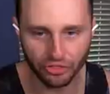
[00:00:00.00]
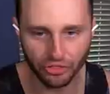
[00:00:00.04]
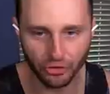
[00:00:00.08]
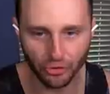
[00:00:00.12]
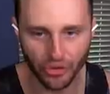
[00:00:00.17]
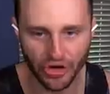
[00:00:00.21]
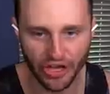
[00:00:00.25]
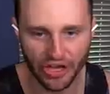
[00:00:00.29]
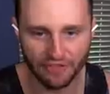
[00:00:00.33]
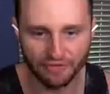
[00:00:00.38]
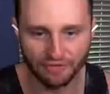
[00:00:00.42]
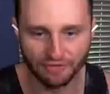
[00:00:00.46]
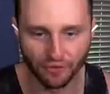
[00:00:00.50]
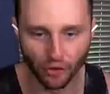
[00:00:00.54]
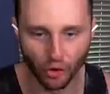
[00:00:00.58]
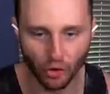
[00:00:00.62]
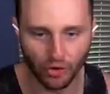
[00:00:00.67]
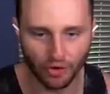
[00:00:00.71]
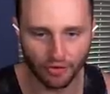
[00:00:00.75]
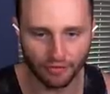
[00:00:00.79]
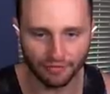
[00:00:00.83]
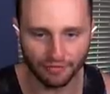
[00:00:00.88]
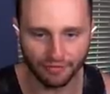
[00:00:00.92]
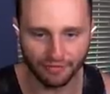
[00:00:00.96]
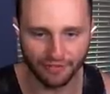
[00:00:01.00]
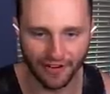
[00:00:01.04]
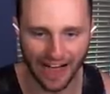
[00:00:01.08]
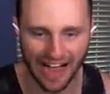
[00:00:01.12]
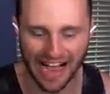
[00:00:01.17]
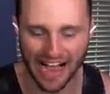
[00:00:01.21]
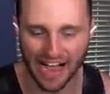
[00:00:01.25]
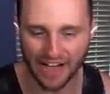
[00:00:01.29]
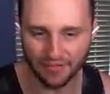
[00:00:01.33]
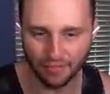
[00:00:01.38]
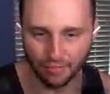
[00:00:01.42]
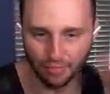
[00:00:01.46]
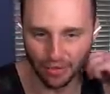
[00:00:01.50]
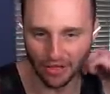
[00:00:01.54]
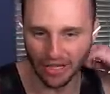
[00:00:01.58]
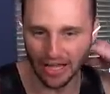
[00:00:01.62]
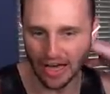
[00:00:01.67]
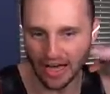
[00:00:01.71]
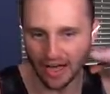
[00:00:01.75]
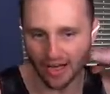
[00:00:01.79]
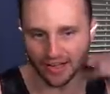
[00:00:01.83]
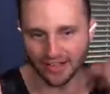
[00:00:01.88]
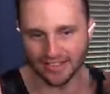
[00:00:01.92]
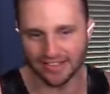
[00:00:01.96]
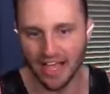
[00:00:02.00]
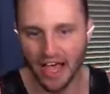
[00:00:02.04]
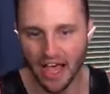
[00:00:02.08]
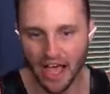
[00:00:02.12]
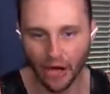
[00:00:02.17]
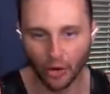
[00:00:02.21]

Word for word: three, four, five blocks.